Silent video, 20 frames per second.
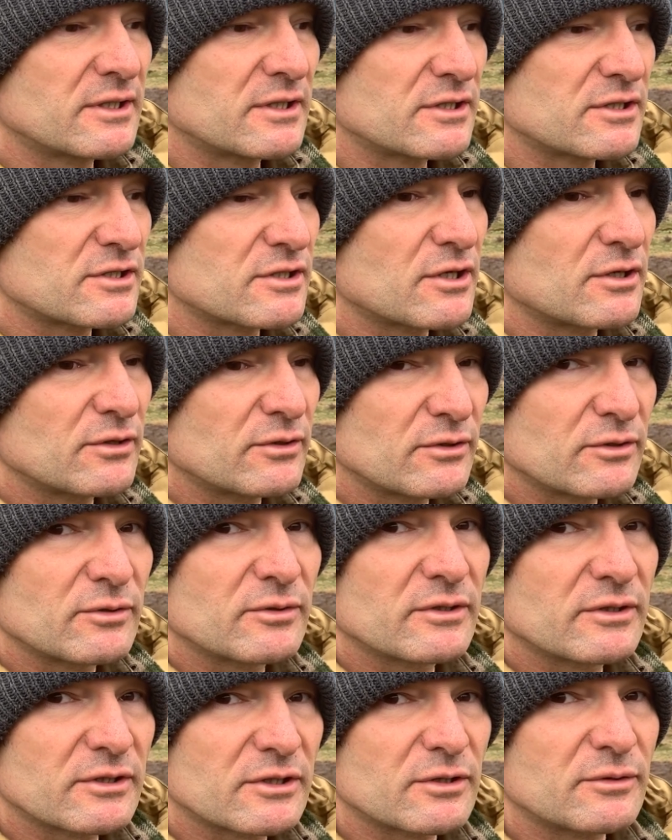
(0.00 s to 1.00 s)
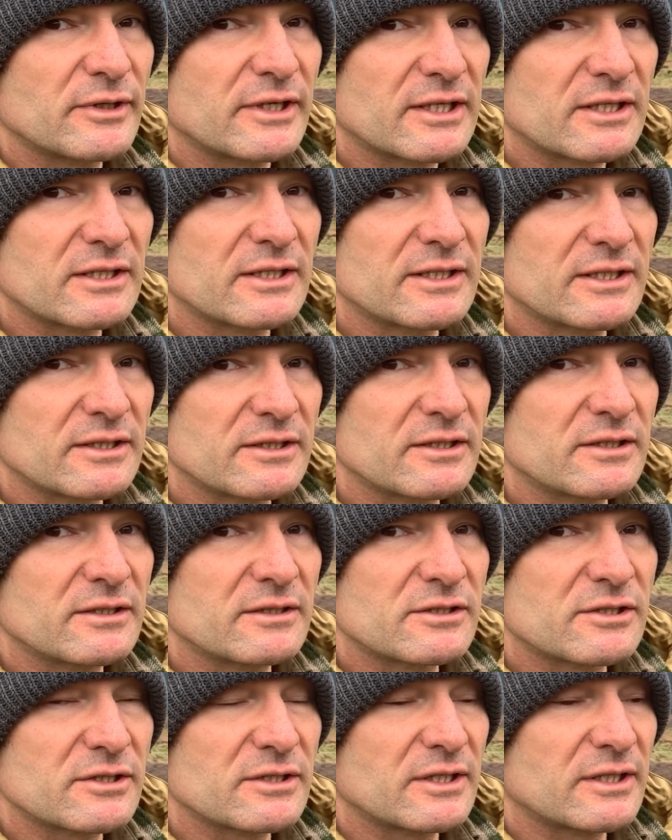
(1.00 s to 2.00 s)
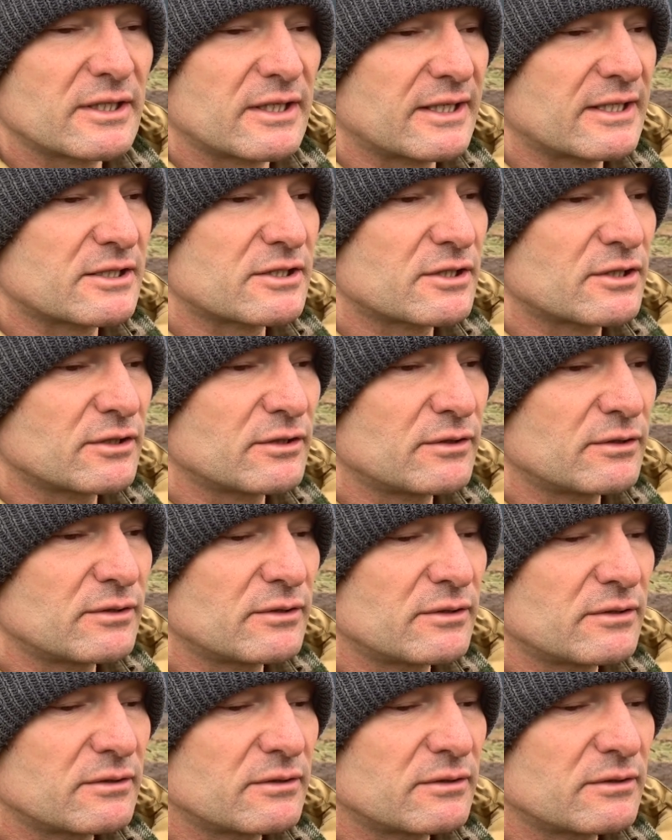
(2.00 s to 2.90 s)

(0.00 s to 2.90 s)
zone correctly and didn't exclude,